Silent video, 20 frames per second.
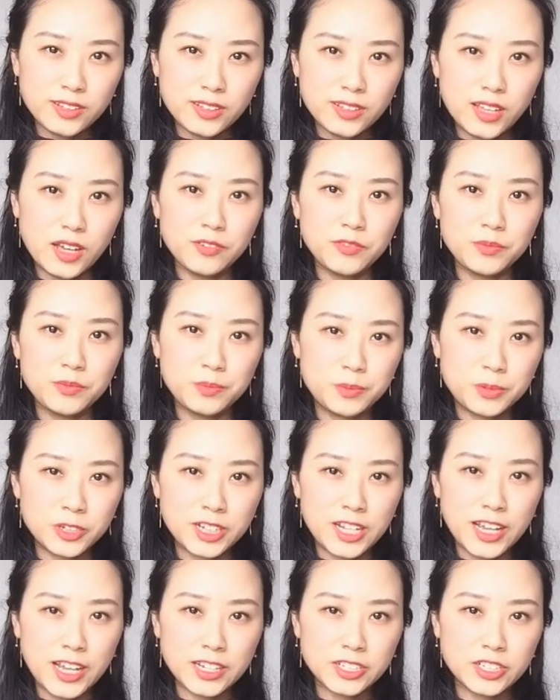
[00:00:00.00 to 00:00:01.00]
enough
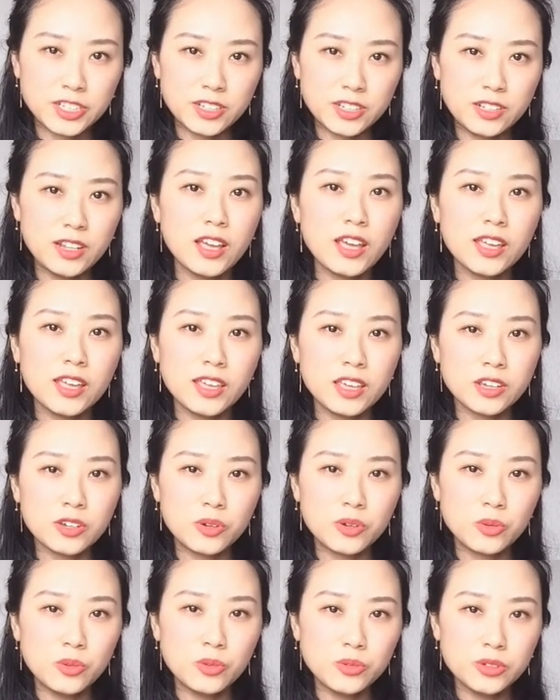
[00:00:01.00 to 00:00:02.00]
protection
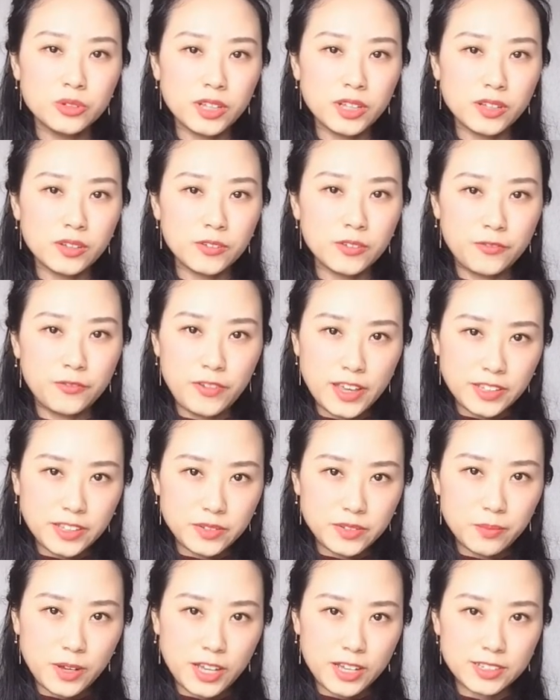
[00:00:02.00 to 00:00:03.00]
including
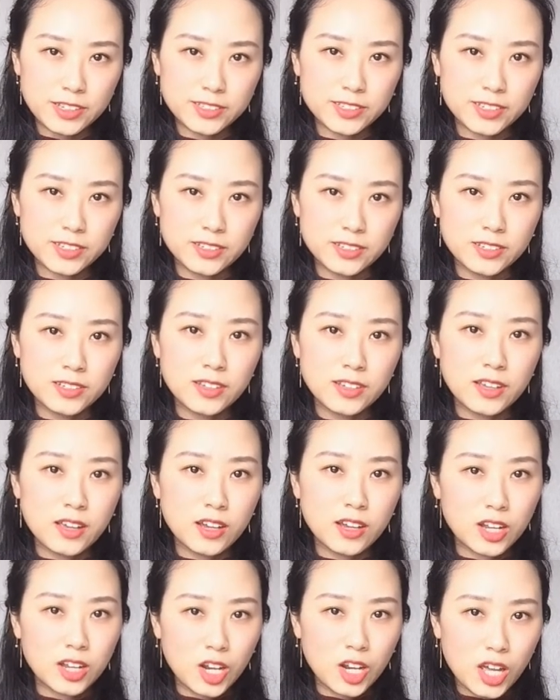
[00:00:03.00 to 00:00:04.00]
face mask,
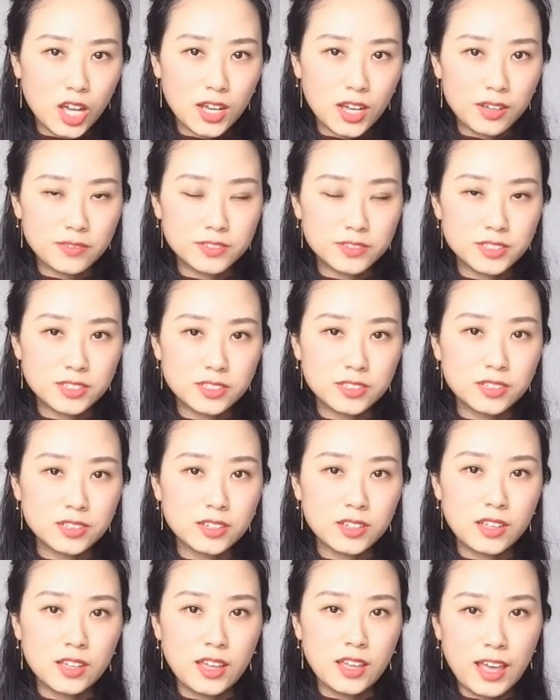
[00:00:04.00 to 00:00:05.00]
gloves,
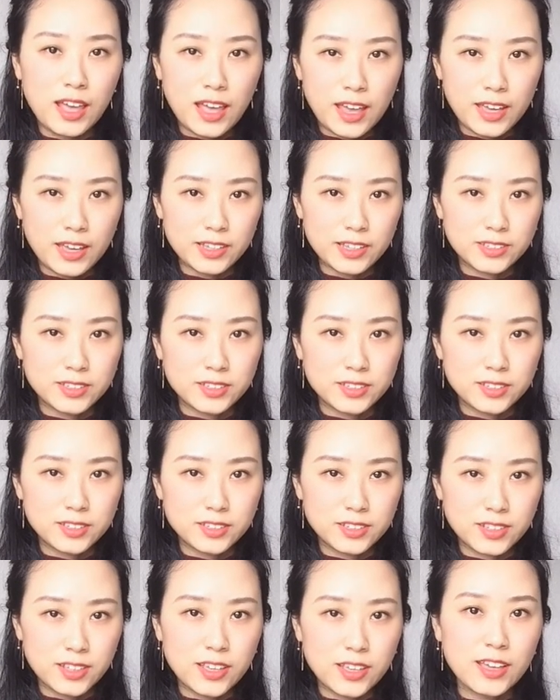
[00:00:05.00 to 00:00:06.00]

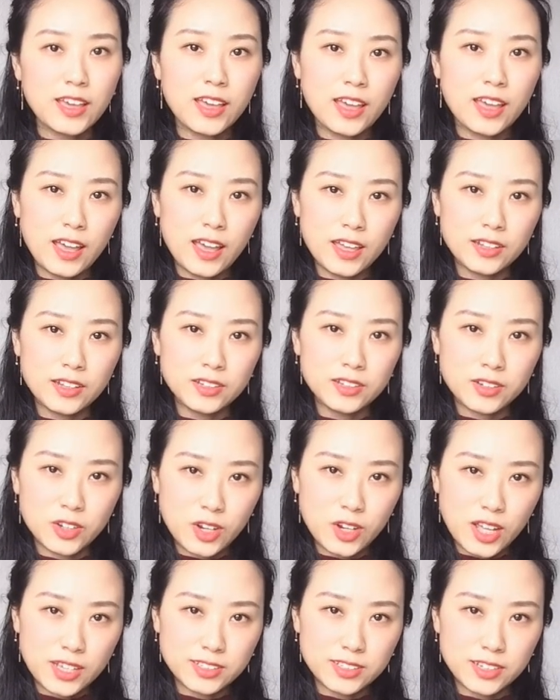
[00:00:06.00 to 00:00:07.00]
hats,
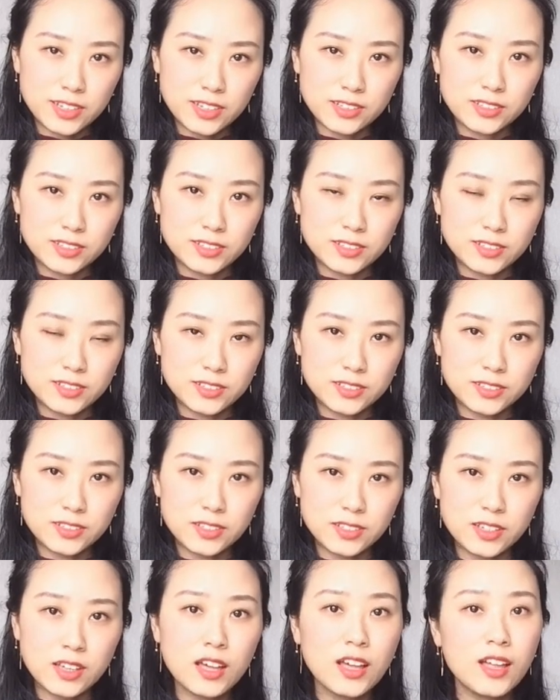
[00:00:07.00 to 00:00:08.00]
and glasses.
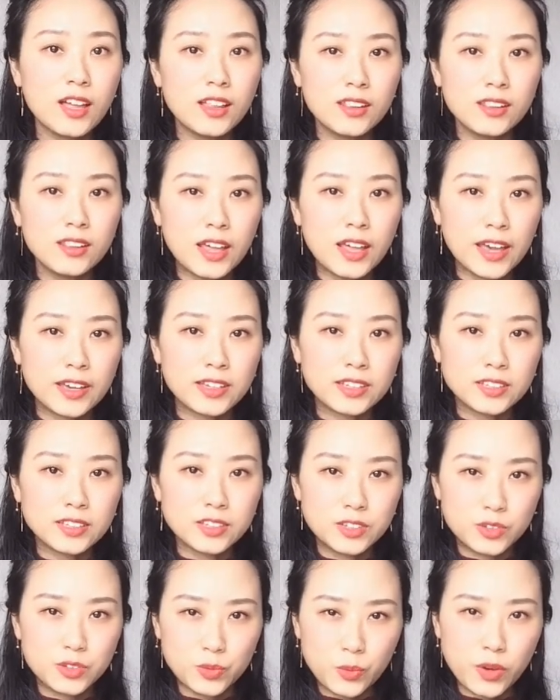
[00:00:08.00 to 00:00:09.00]

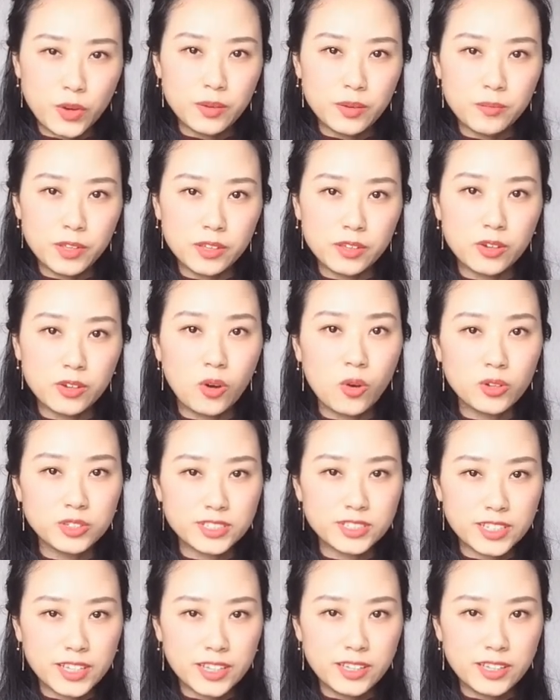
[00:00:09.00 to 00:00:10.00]
Like swimming
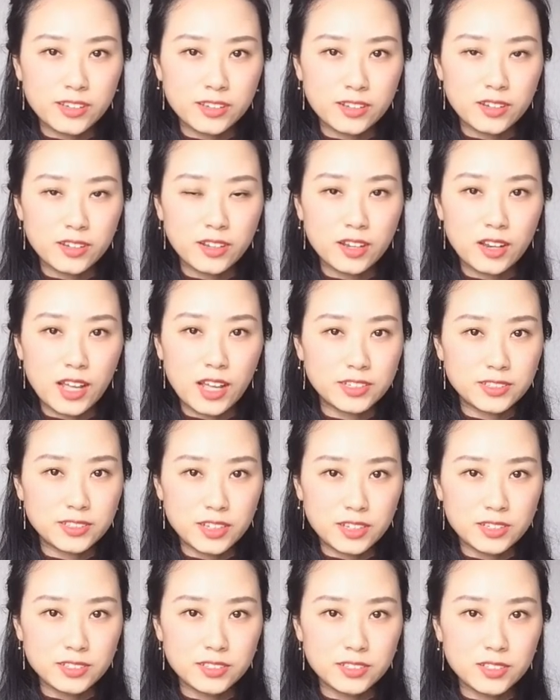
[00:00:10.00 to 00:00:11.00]
or skiing
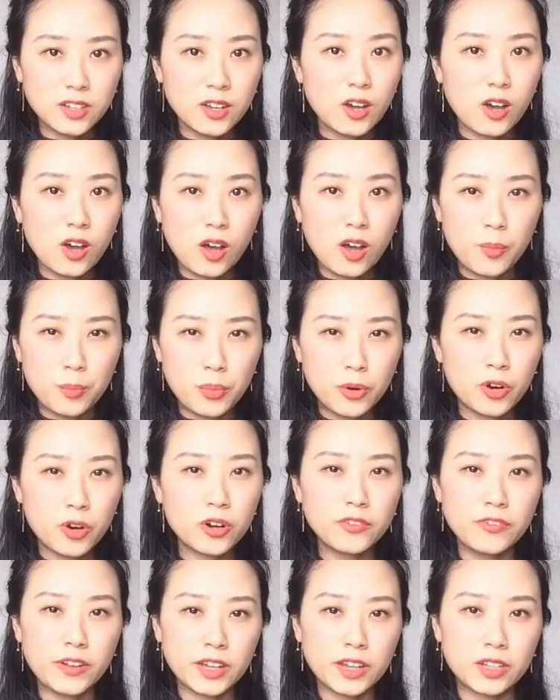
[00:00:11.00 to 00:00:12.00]
glasses are
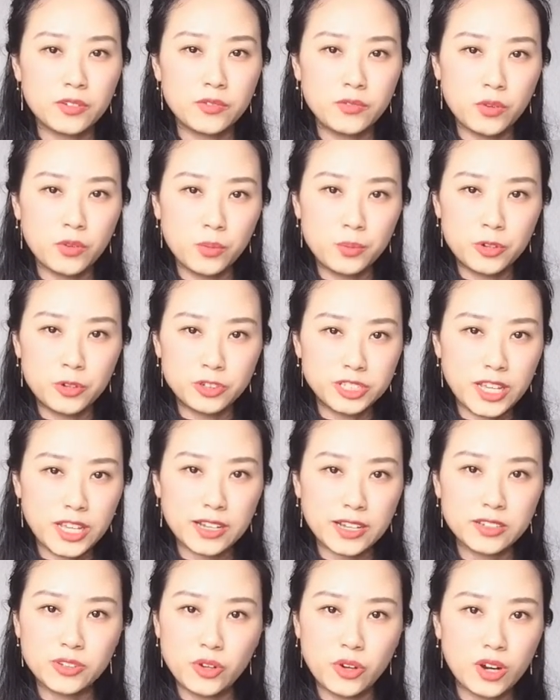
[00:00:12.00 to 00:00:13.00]
perfect for
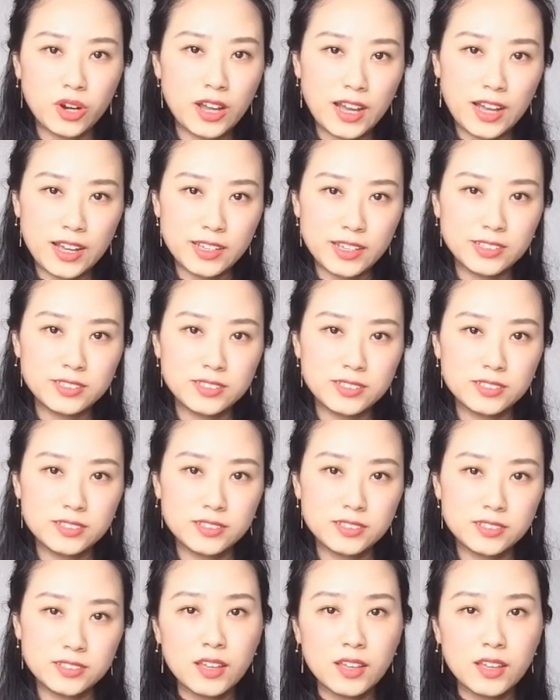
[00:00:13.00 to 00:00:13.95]
protect your eyes.